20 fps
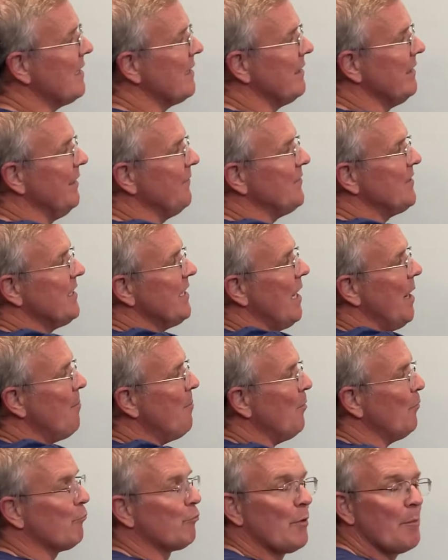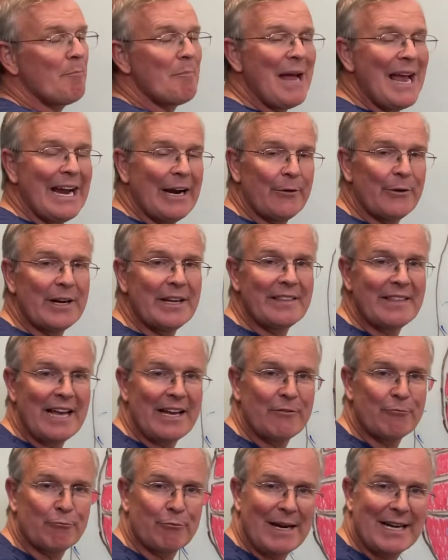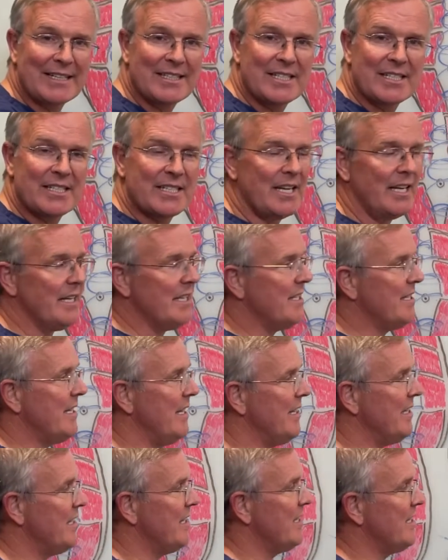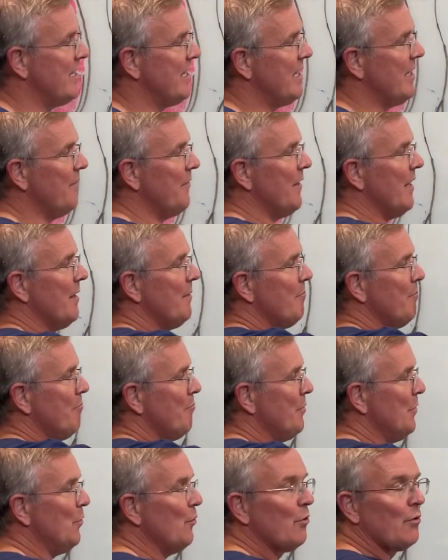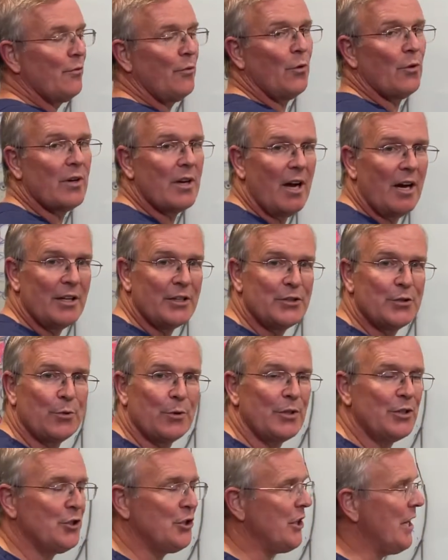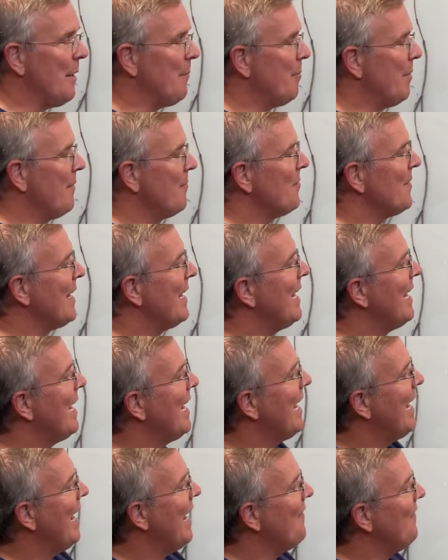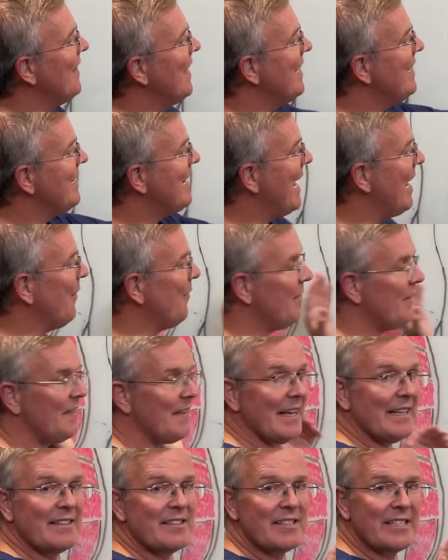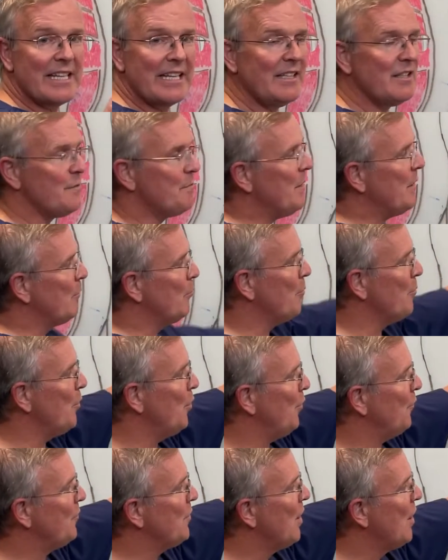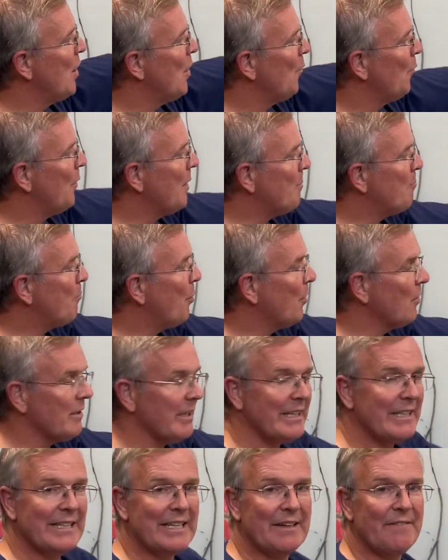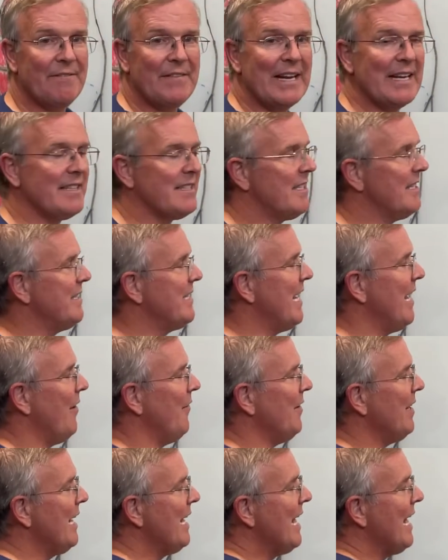lifting up, repairing that rectus diastasis to give that beautiful contoured shape. And then now that that skin's been removed, we pull it and advance it down,